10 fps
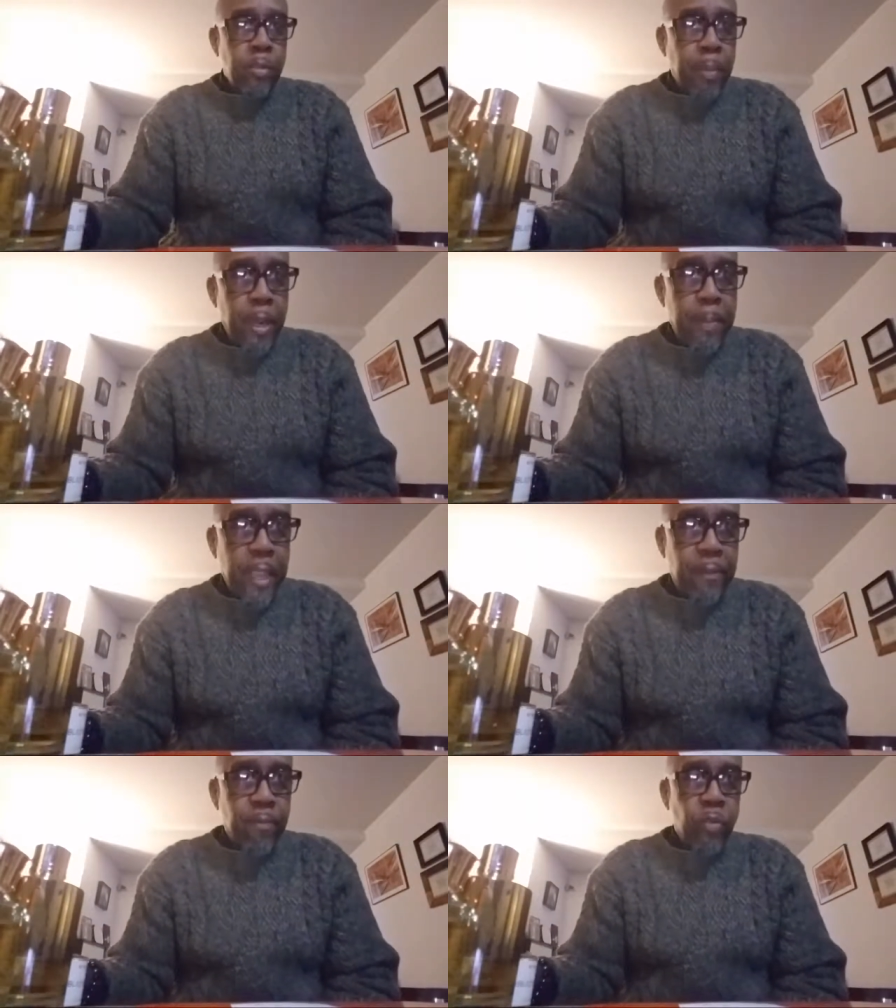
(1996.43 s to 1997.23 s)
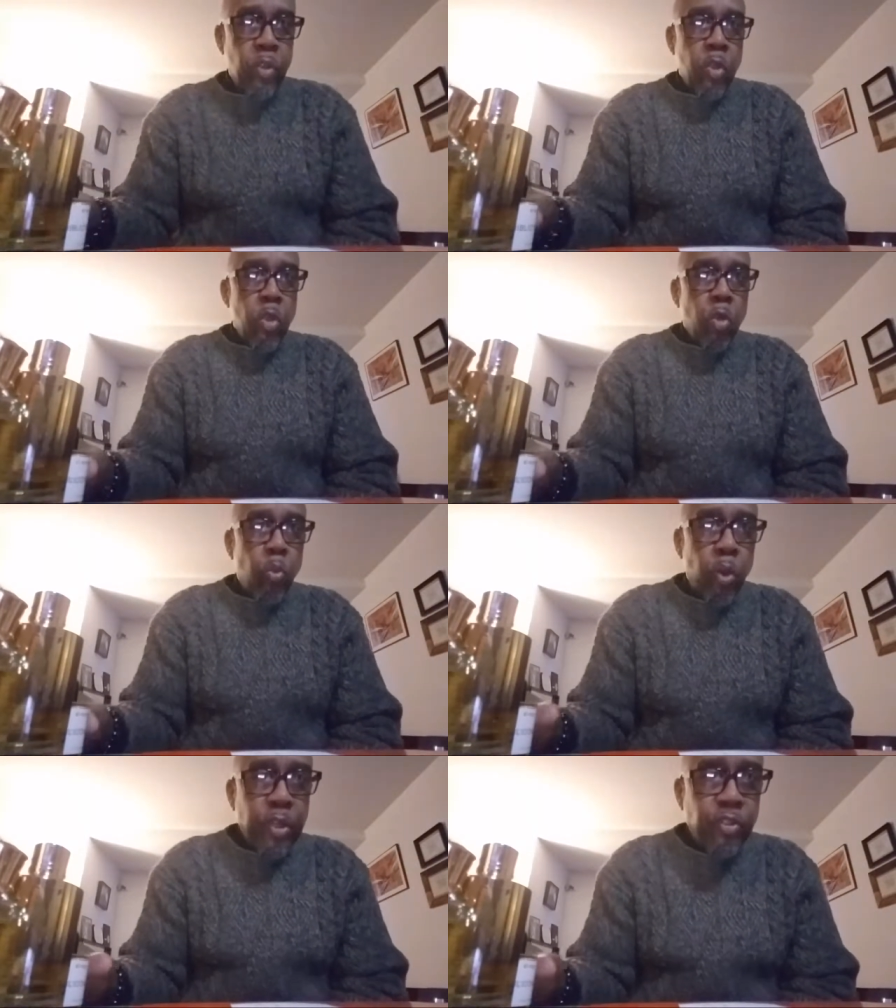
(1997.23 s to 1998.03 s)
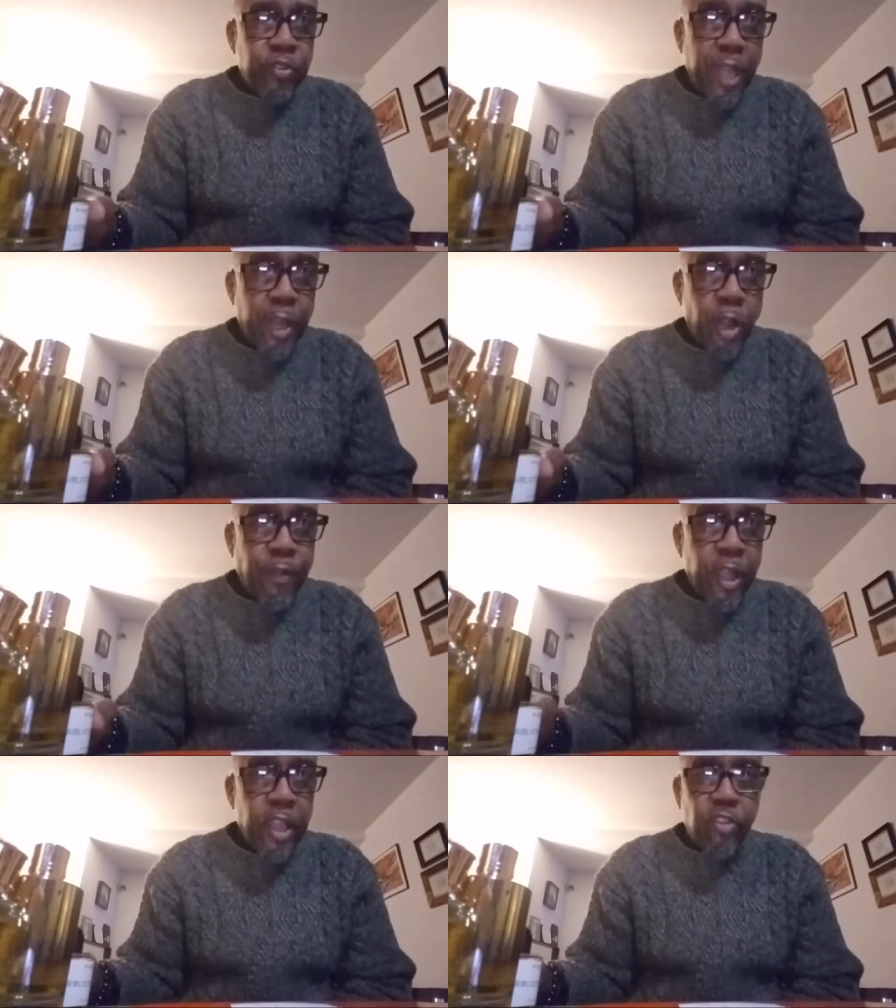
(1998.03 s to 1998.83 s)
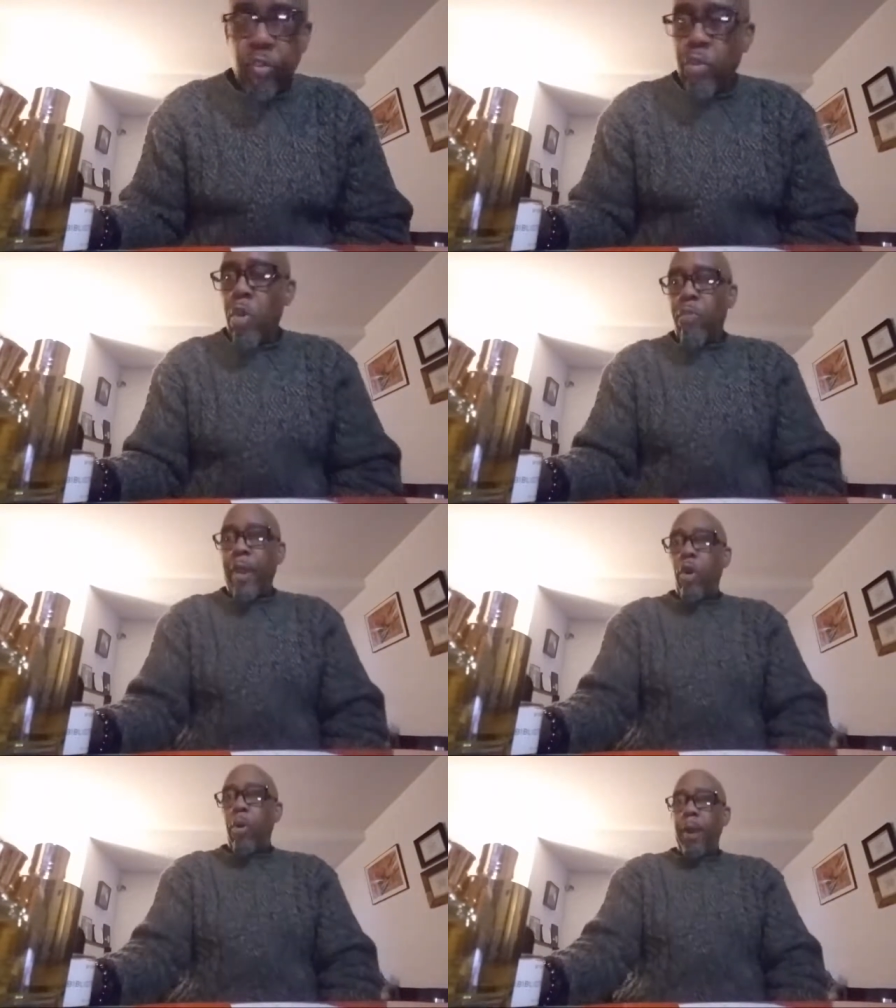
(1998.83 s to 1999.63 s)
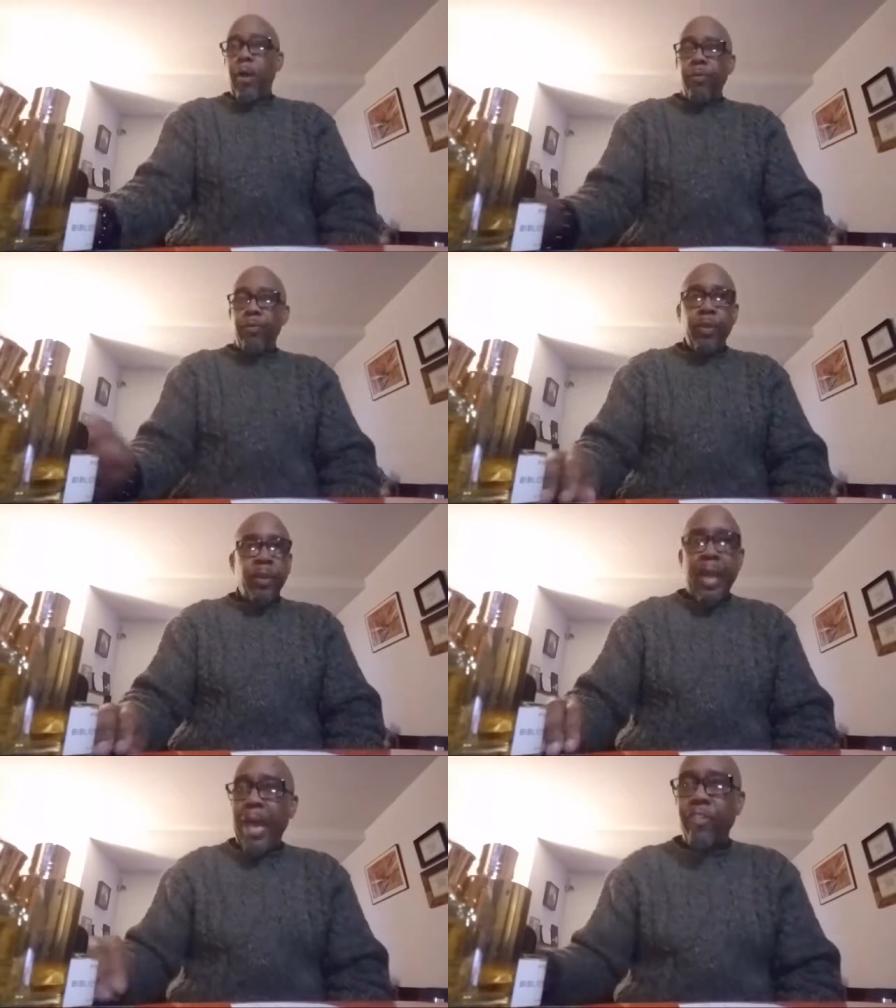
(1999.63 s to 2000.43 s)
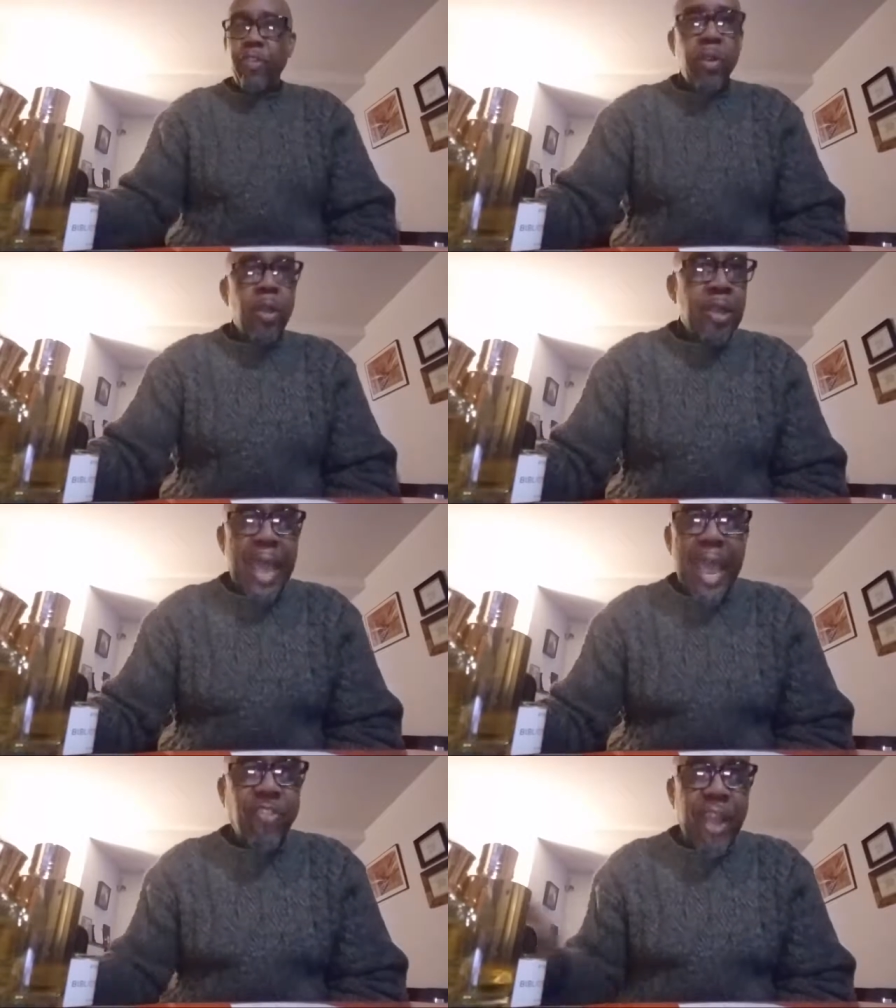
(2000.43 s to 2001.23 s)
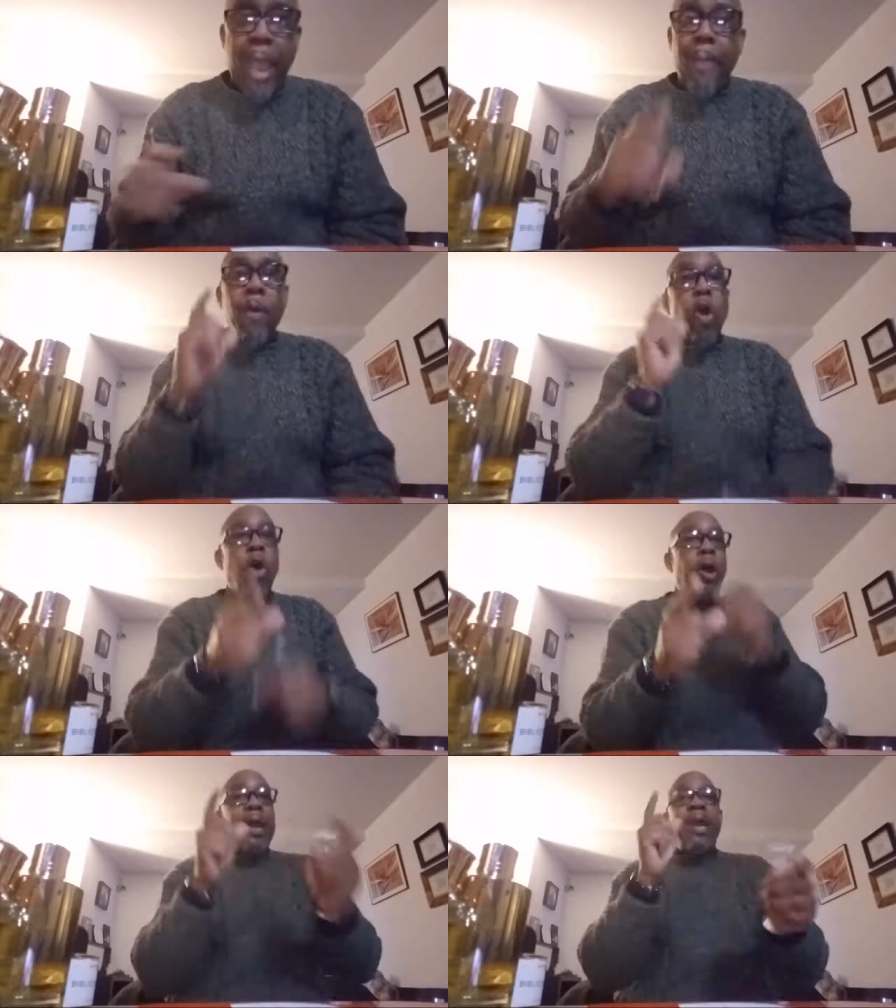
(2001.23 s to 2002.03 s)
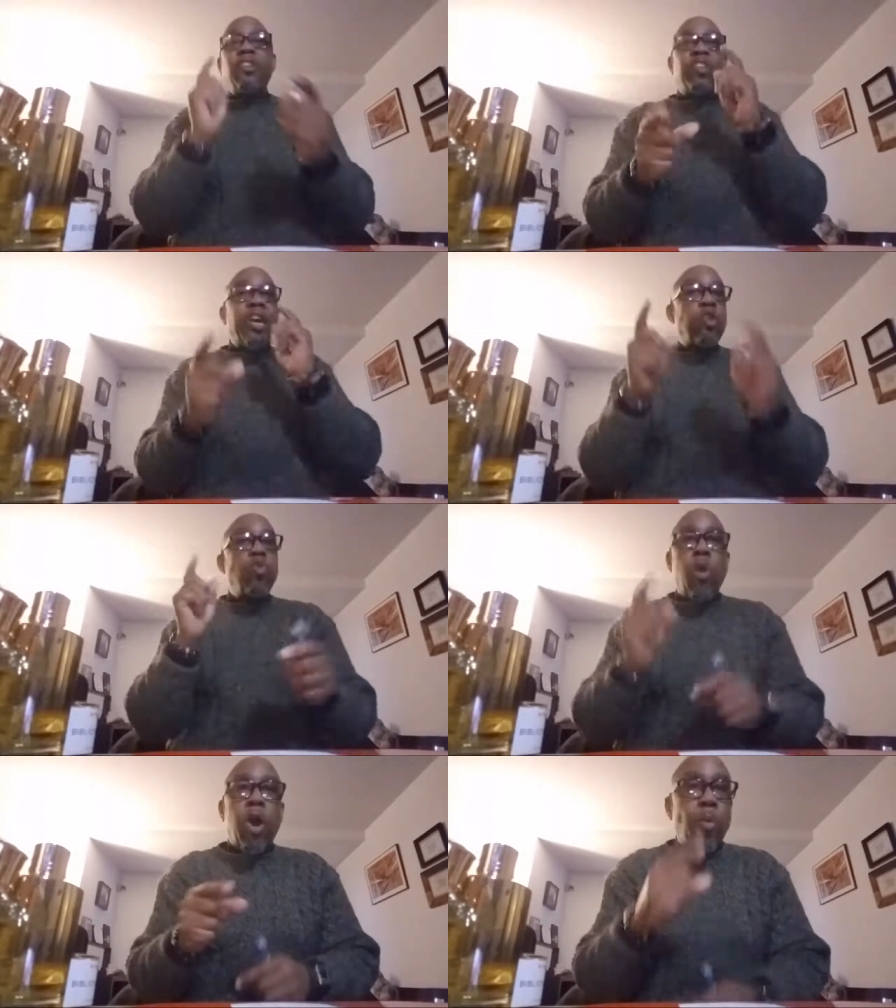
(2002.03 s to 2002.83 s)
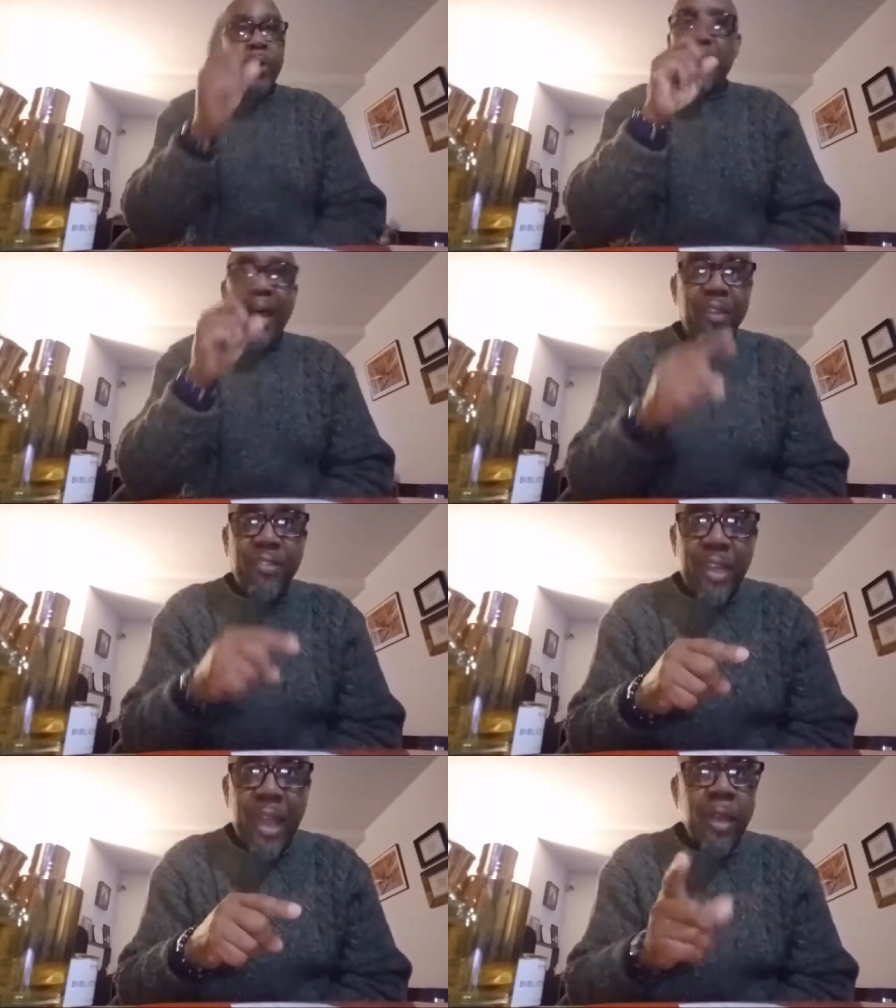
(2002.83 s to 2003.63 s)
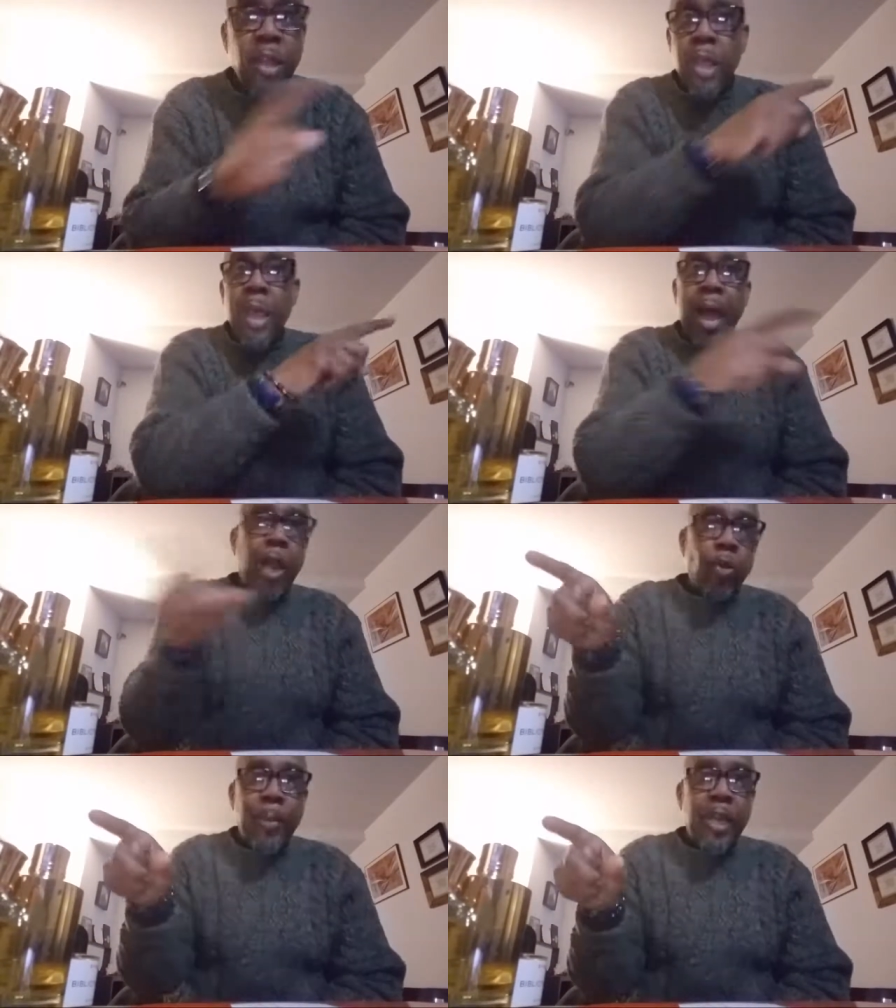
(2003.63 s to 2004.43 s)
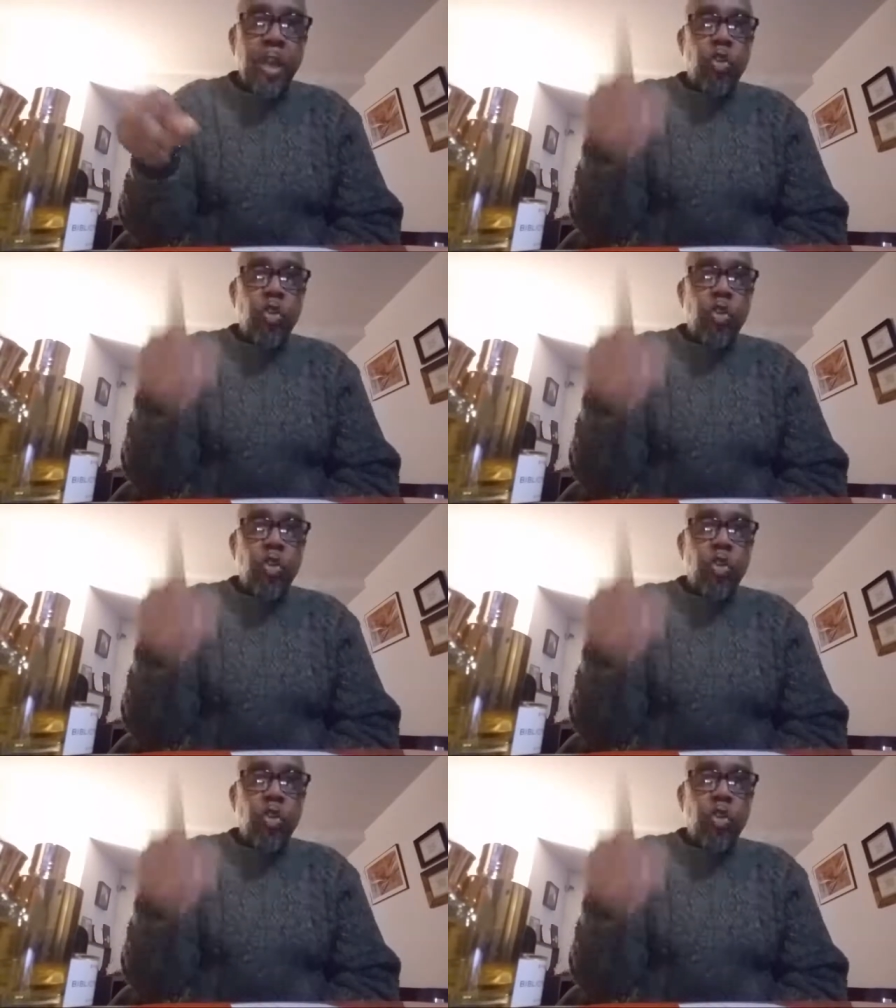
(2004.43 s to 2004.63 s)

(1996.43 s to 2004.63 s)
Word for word: bada bing. Once you sign off, I'll hit you. Right on, bro. Gotcha. Cash App, R A J U R with a dollar sign. Hollomedia